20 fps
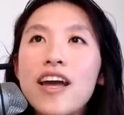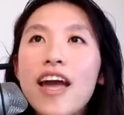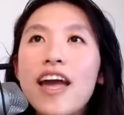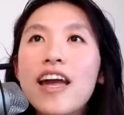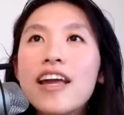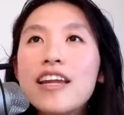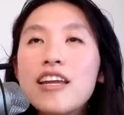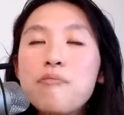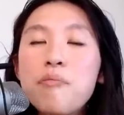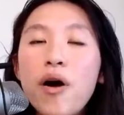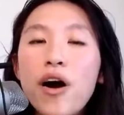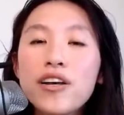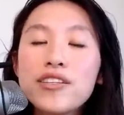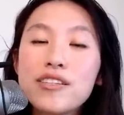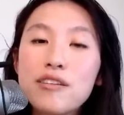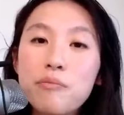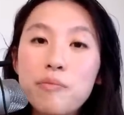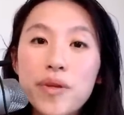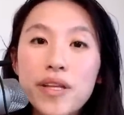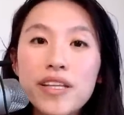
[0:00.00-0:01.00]
any
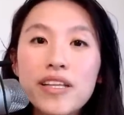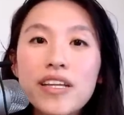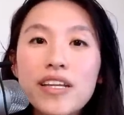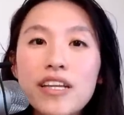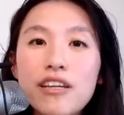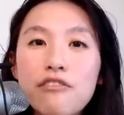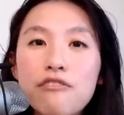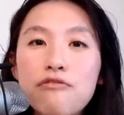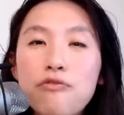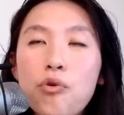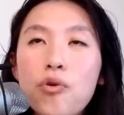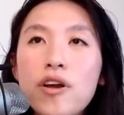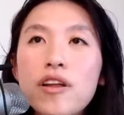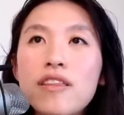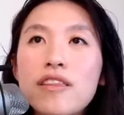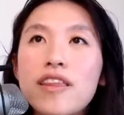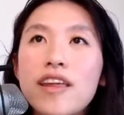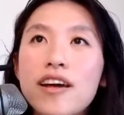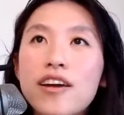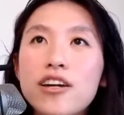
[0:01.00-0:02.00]
possibility for
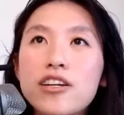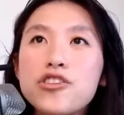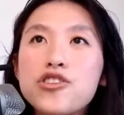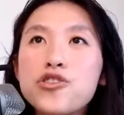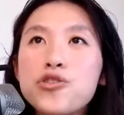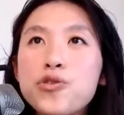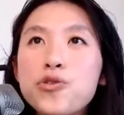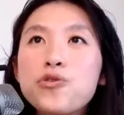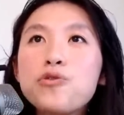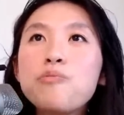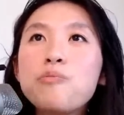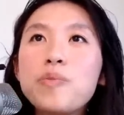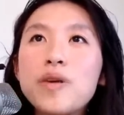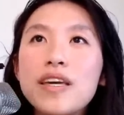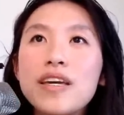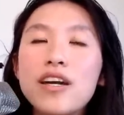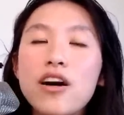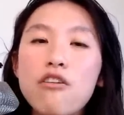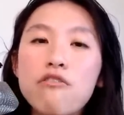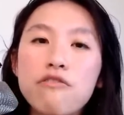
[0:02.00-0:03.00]
there to
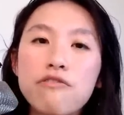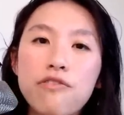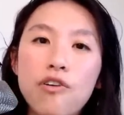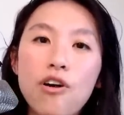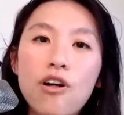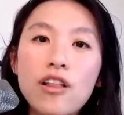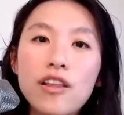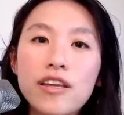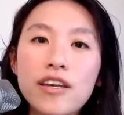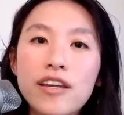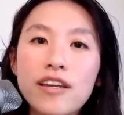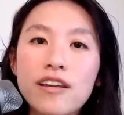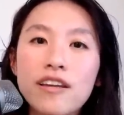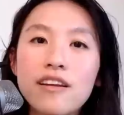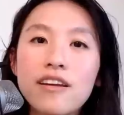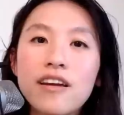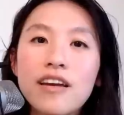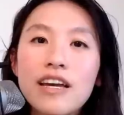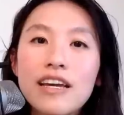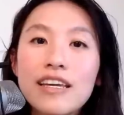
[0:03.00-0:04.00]
be a fallen